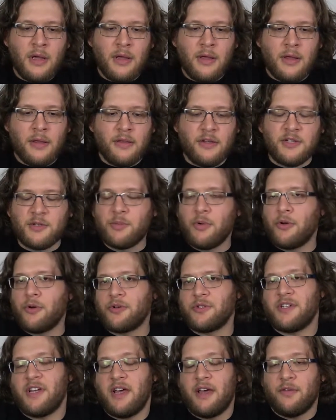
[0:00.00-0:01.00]
These
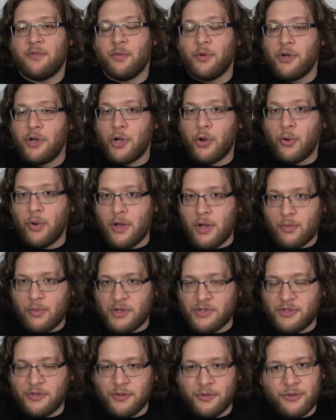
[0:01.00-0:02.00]
motors have 1 degree of
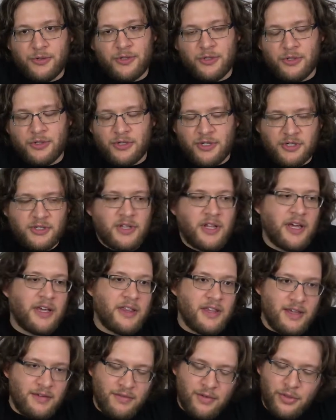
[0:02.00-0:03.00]
resolution, just like
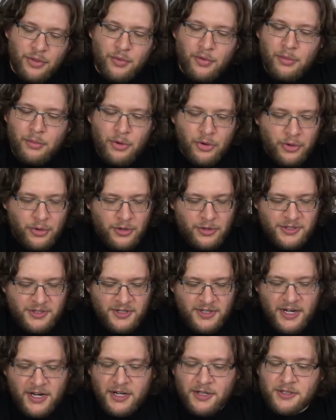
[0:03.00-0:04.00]
the EV3 motors
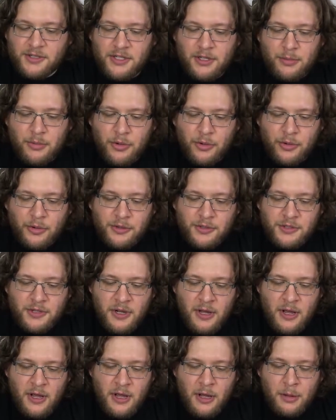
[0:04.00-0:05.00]
and NXT motors,
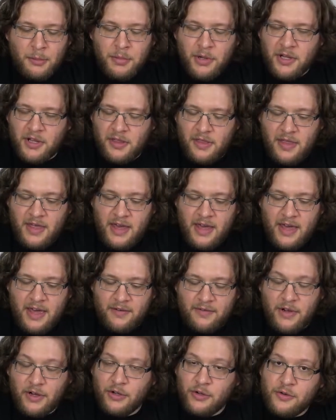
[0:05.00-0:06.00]
but they
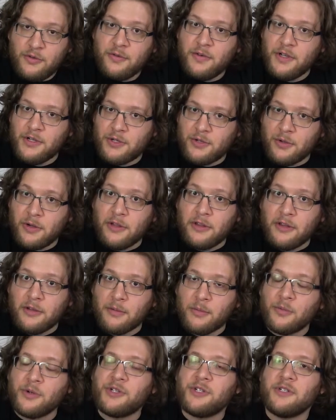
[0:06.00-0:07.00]
have a new feature in
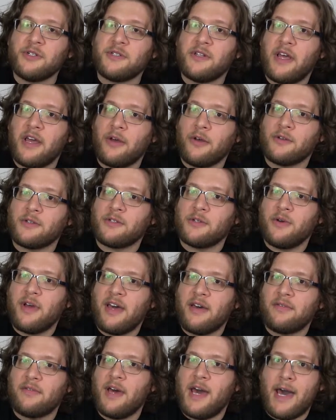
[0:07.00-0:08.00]
them, which is they also
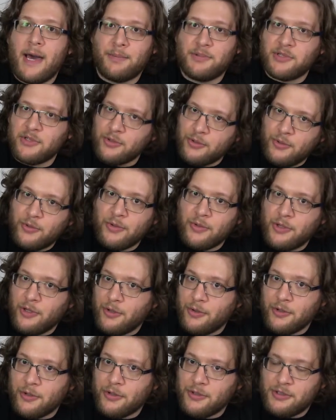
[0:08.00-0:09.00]
have absolute
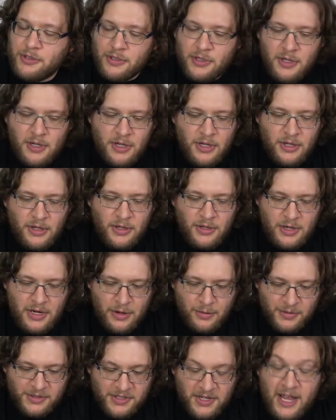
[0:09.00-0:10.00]
encoders. Now,
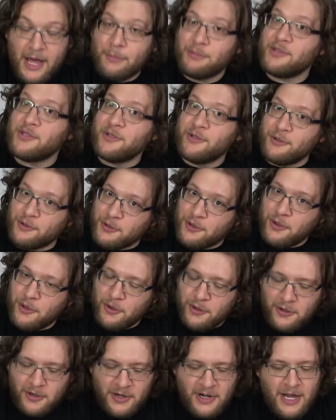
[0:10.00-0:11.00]
what's an absolute
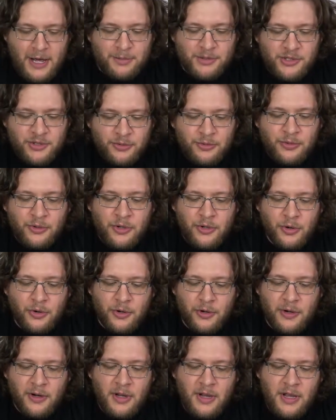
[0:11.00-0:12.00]
encoder? An absolute encoder